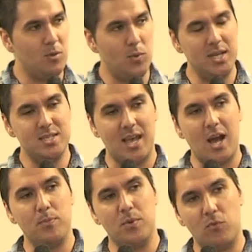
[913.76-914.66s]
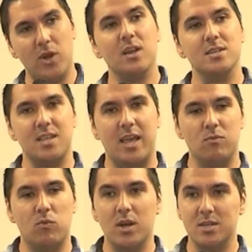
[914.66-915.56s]
we need to help them realize that and
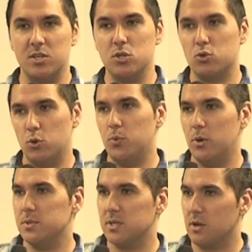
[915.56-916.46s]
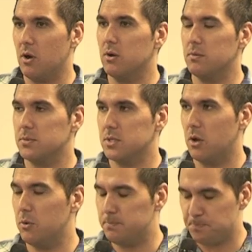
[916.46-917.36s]
realize their true purpose in God.
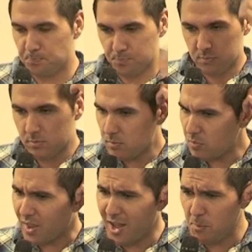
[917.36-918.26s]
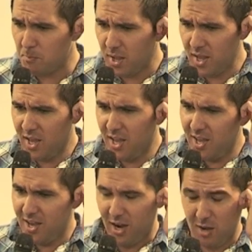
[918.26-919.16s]
So
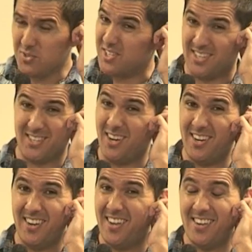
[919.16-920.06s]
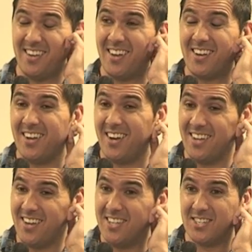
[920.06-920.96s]
I'm just excited, eh? Like
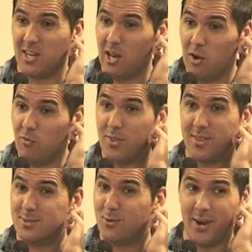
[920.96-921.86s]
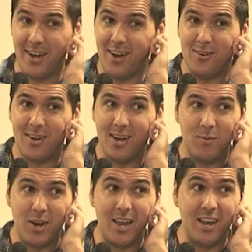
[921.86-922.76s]
I just love where things are right now. I
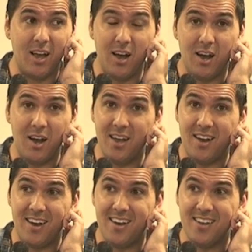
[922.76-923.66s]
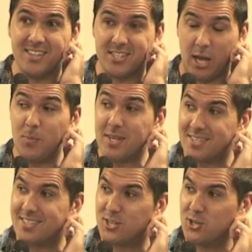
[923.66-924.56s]
mean, I coming
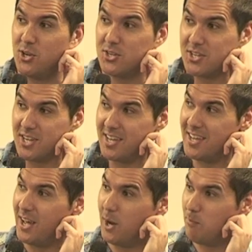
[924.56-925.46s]
to this church in